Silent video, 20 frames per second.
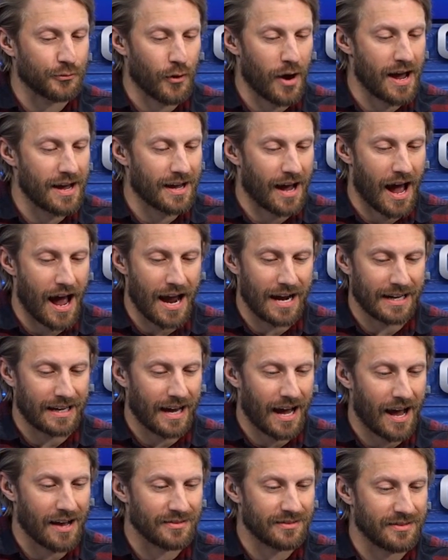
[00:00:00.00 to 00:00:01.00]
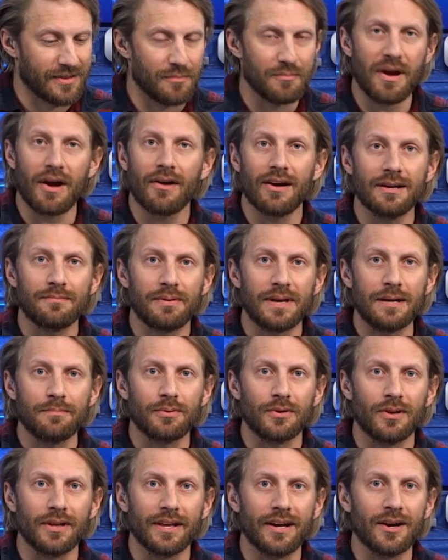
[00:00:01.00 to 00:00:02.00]
Frank Heidi, as the married
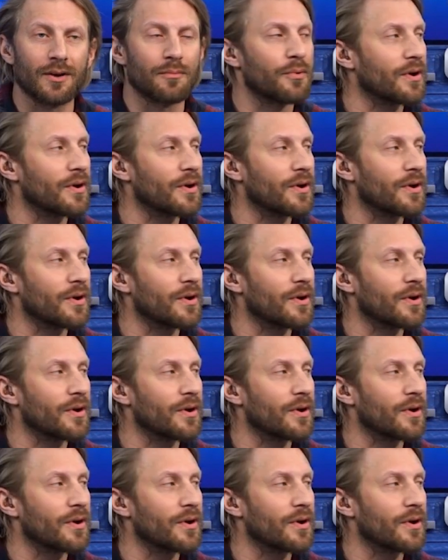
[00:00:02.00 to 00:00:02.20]
people here,